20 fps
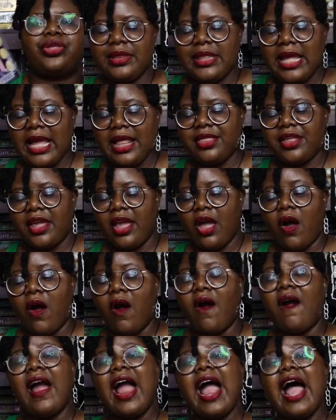There they
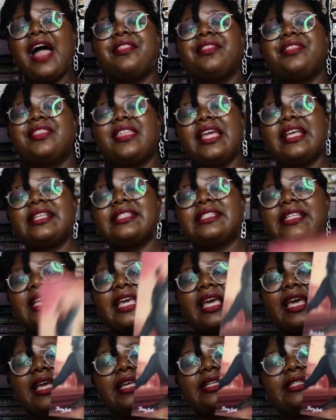are. And this
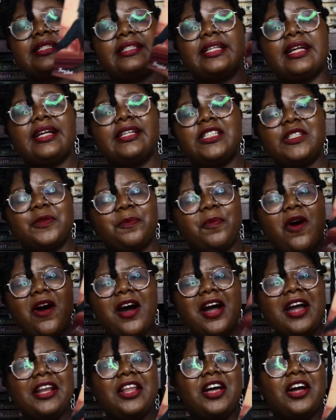is the
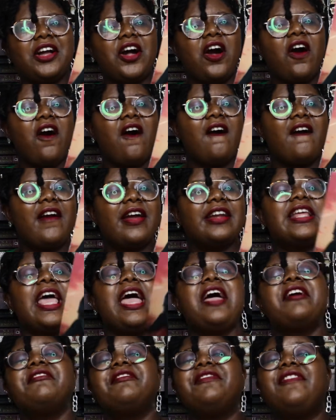spoiler card.
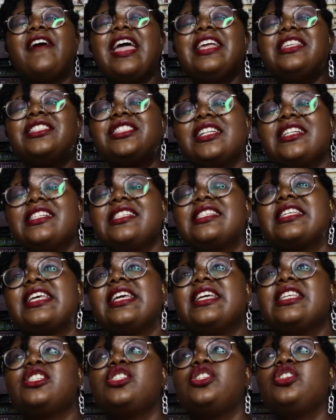Vengeance
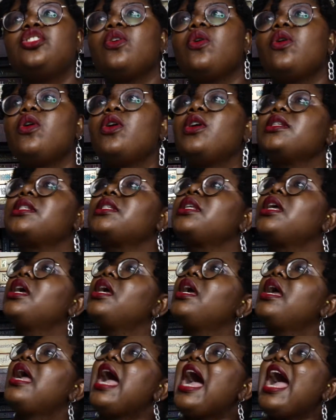is yours.
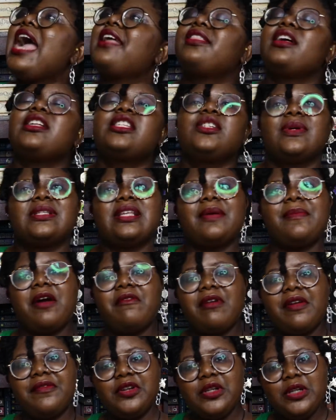I thought it was about
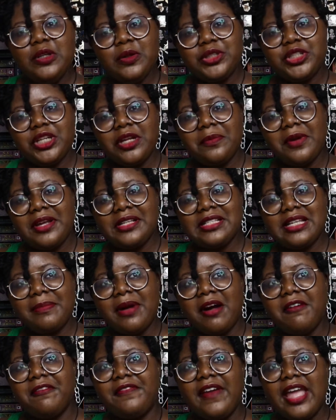revolution, but it's
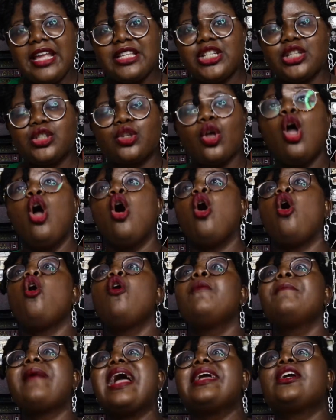about vengeance.
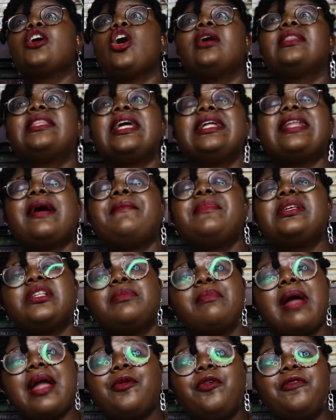Oh my god, then that means the
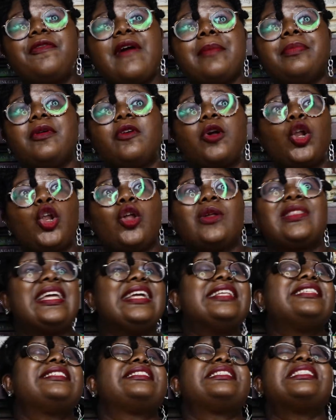microfiber cloth
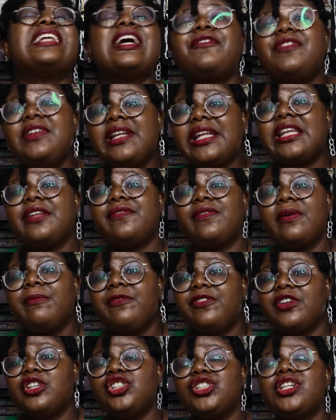is definitely from
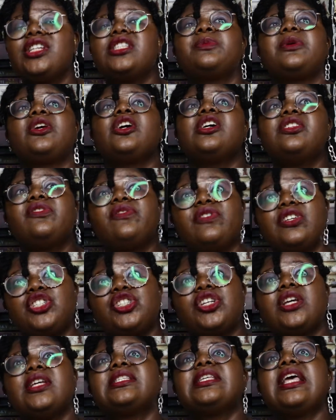Vicious because
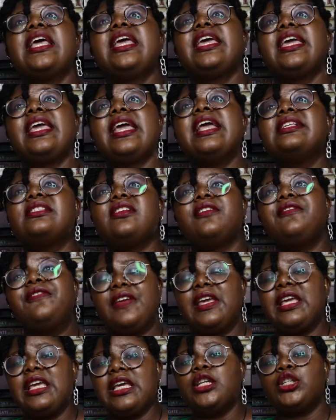Vicious is the
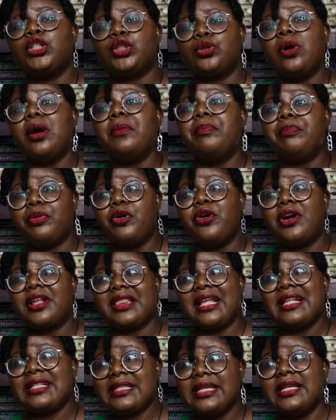V.E. Schwab book
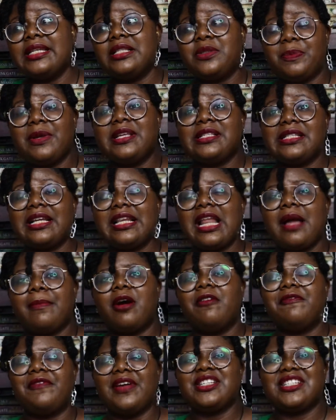that is basically
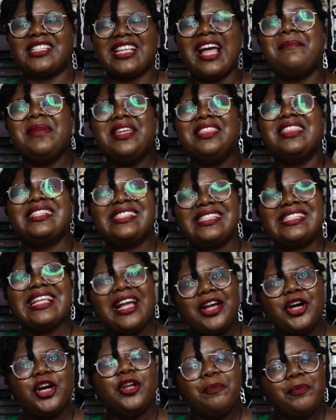about vengeance. I mean, the
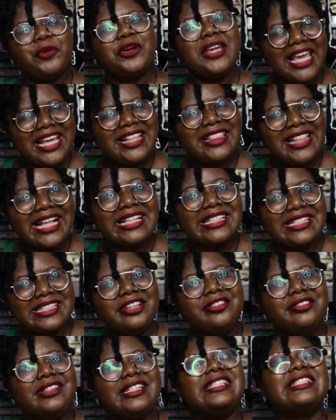second book in that
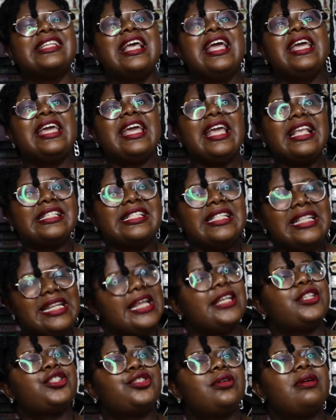series is
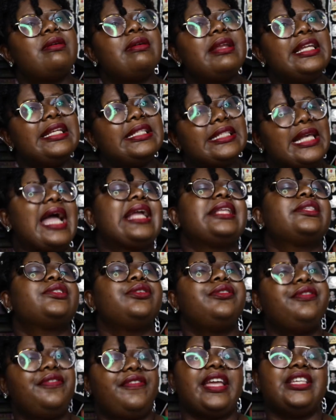literally
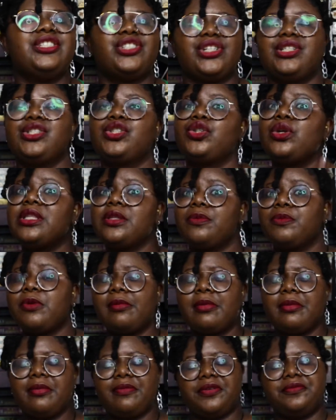titled Vengeance, so it's
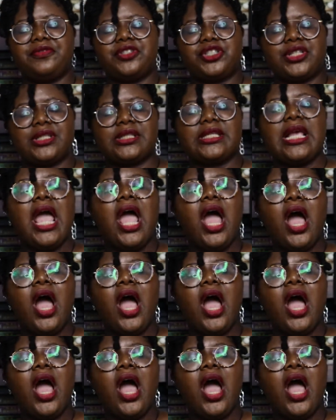probably from Vicious.